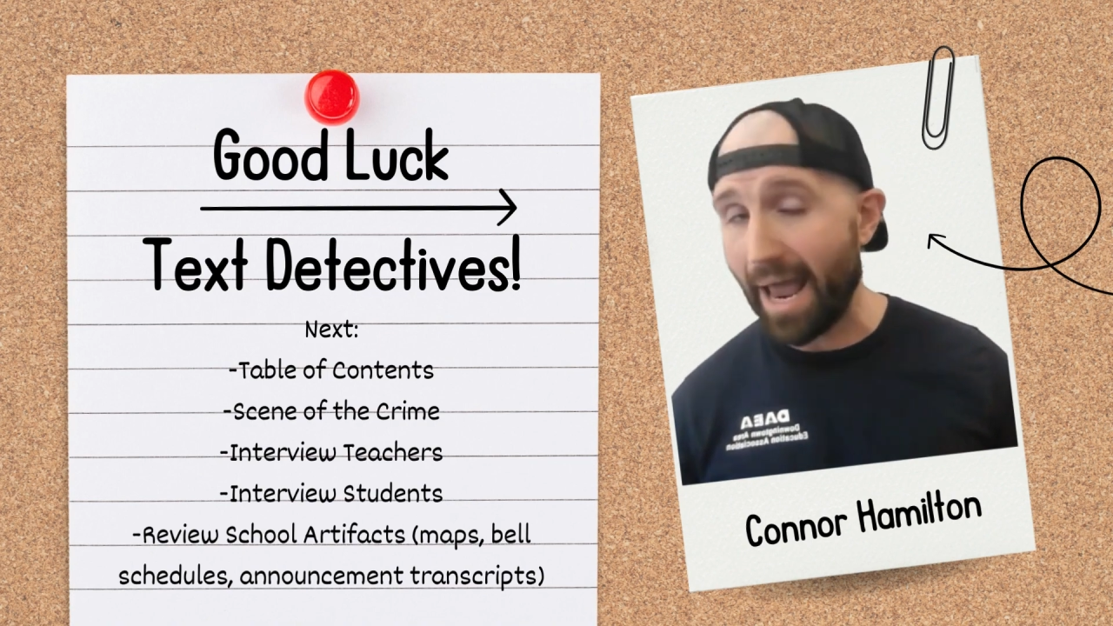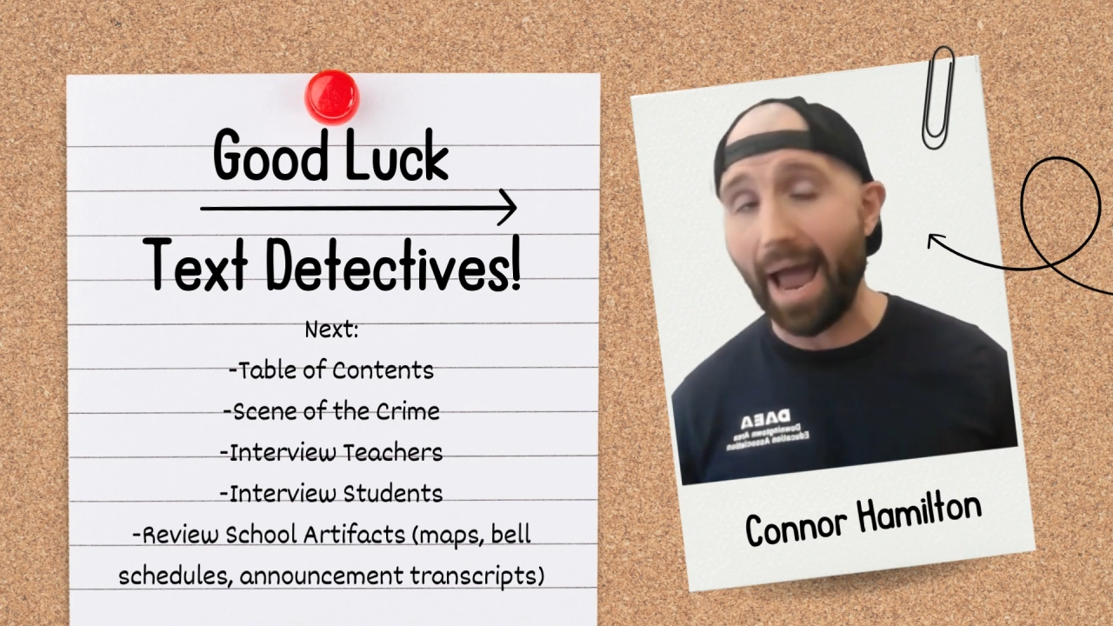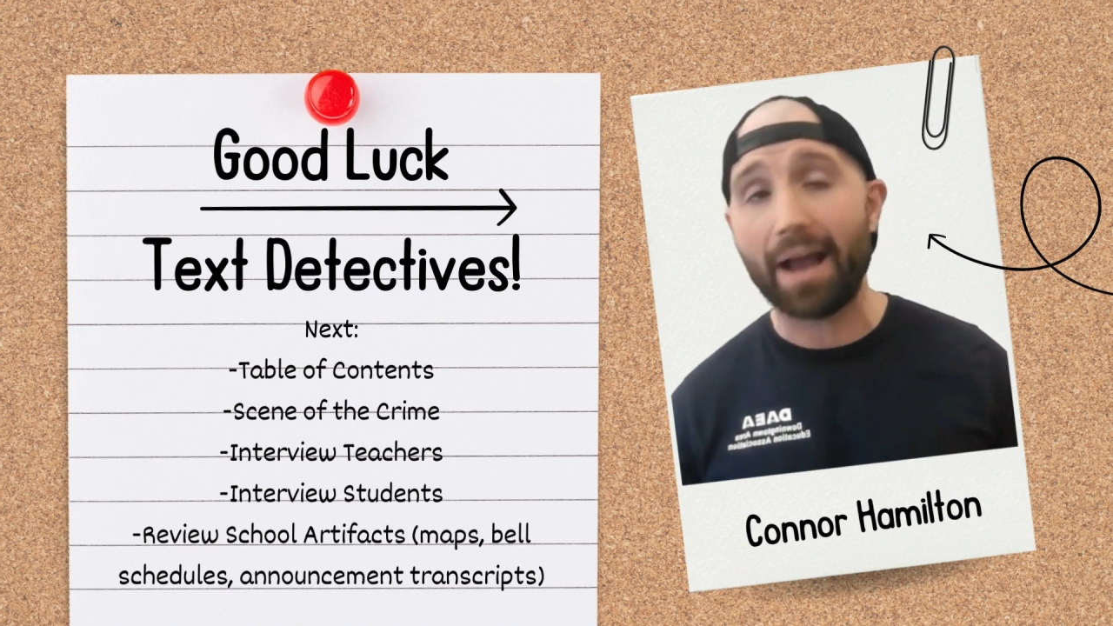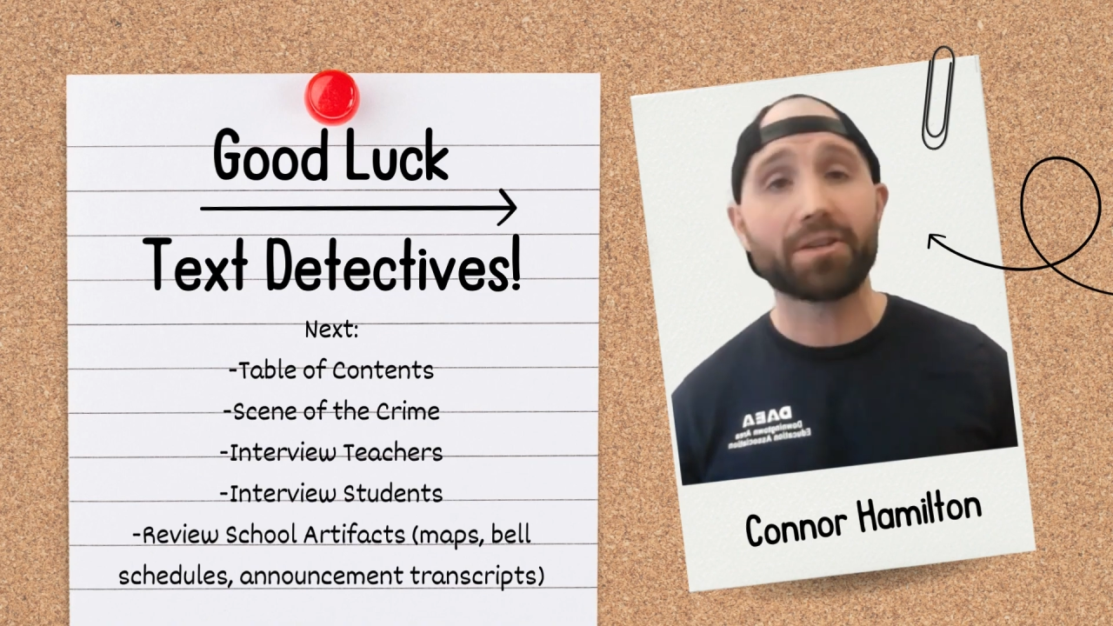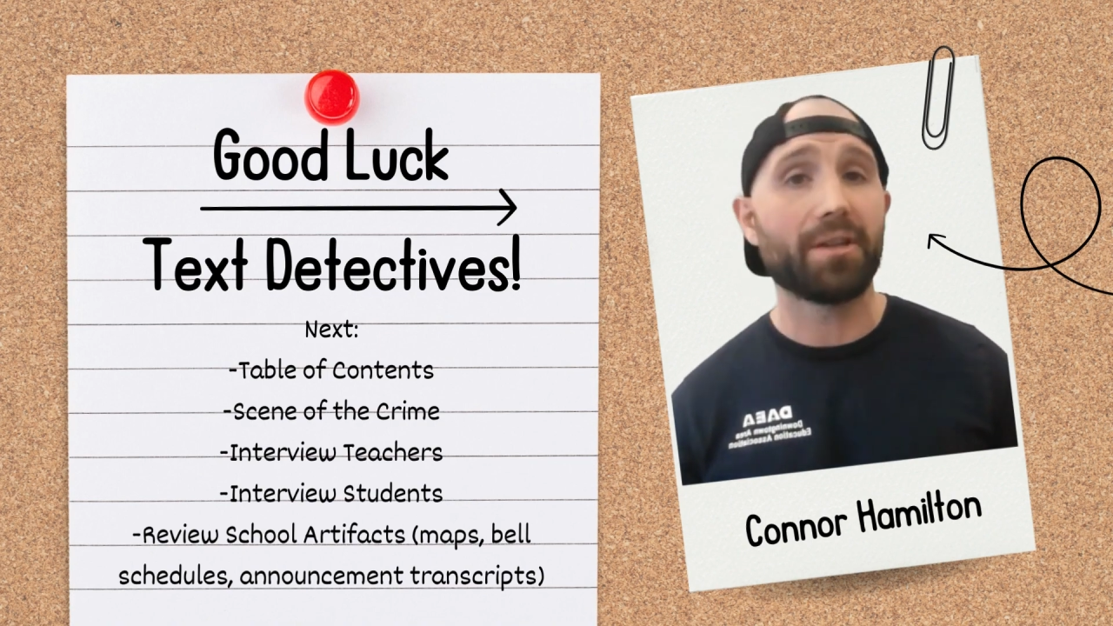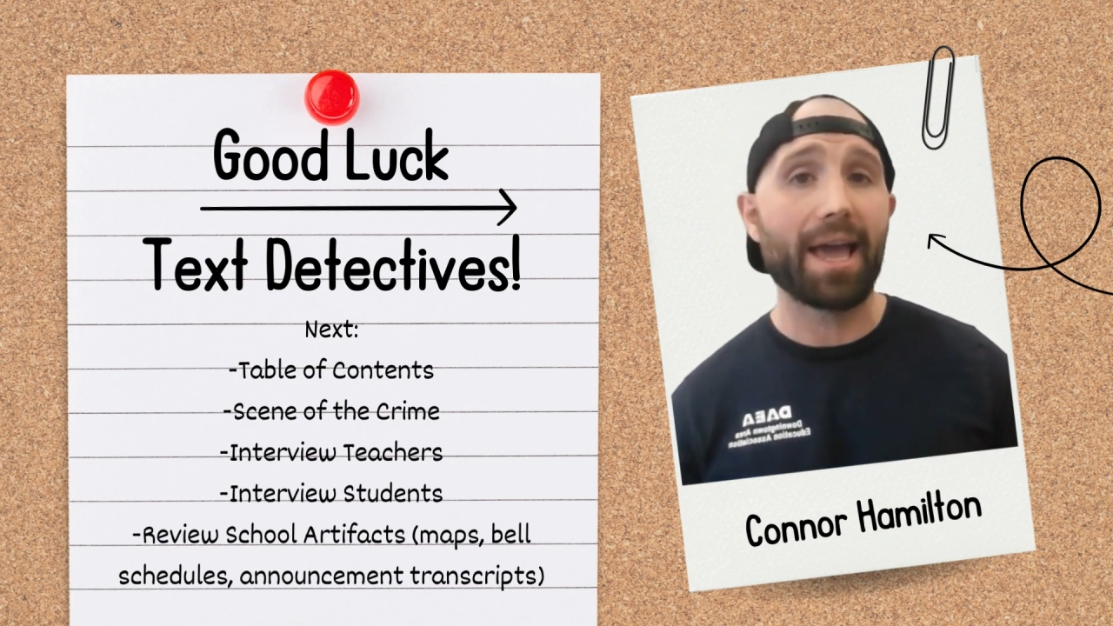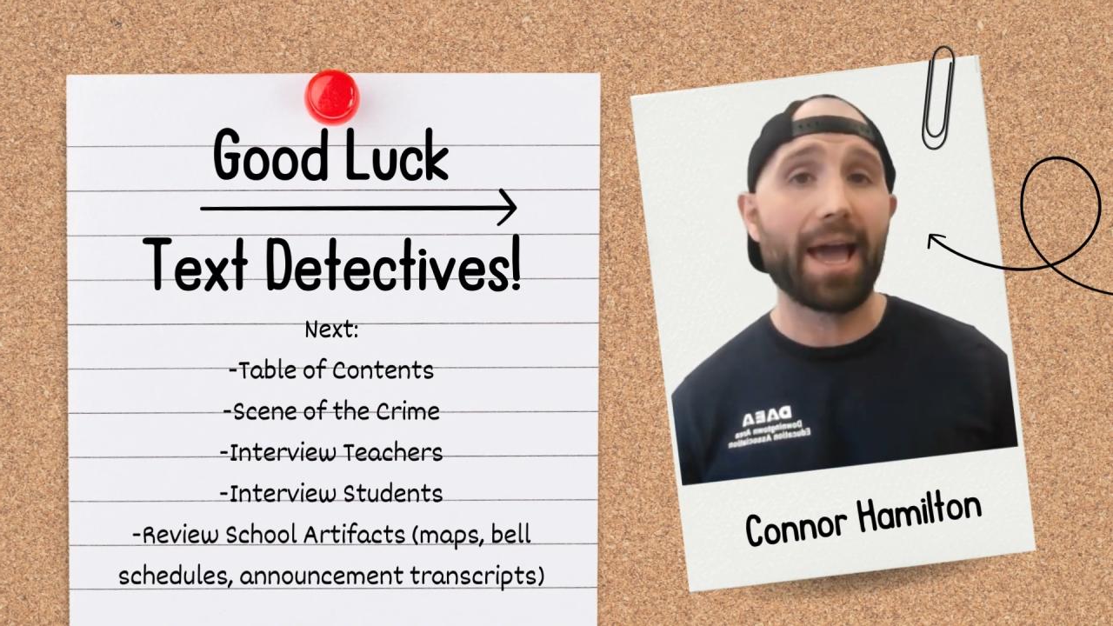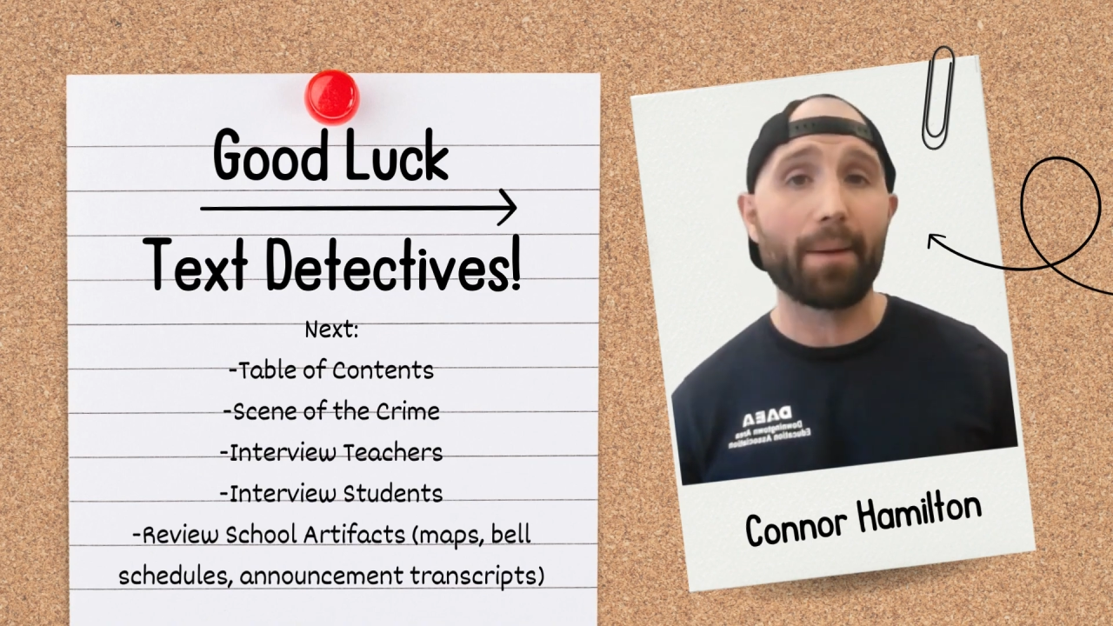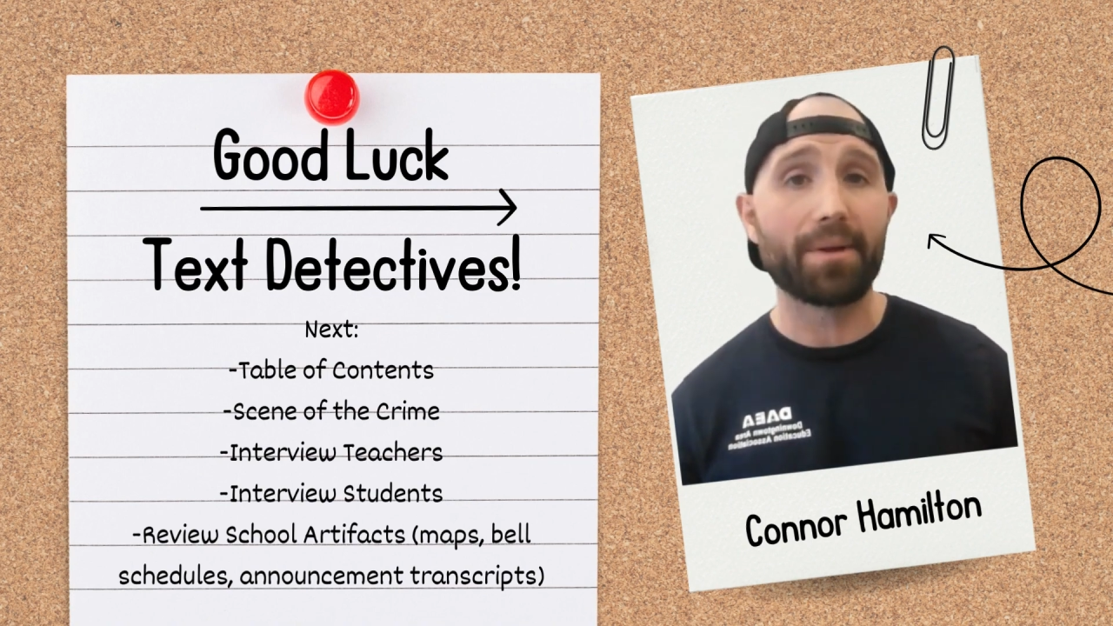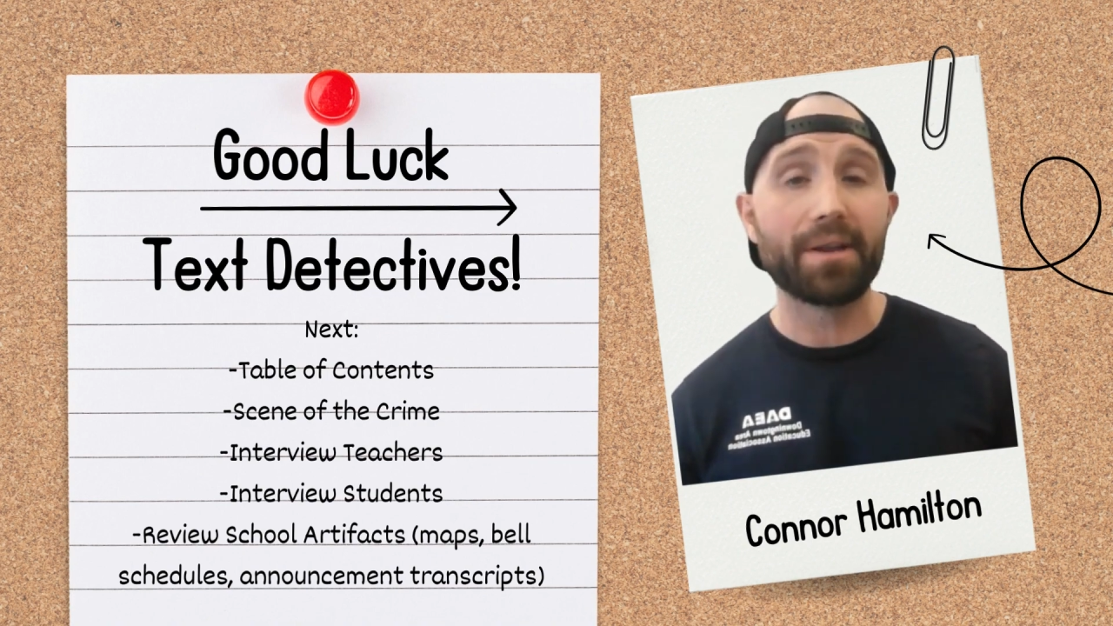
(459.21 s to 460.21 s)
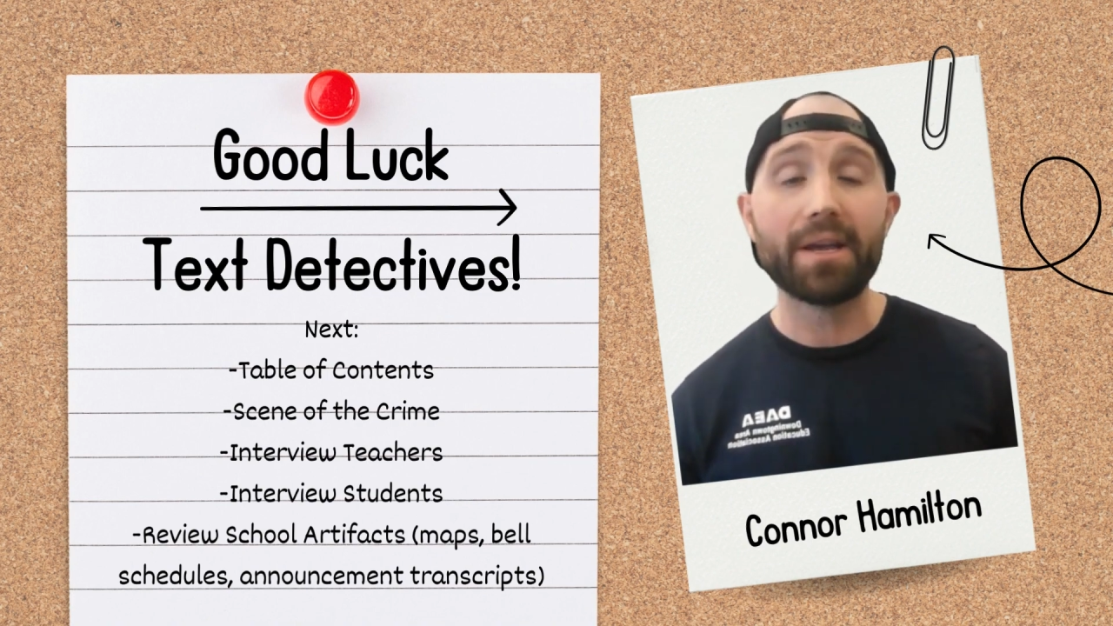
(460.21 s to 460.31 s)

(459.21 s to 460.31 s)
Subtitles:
actually happened.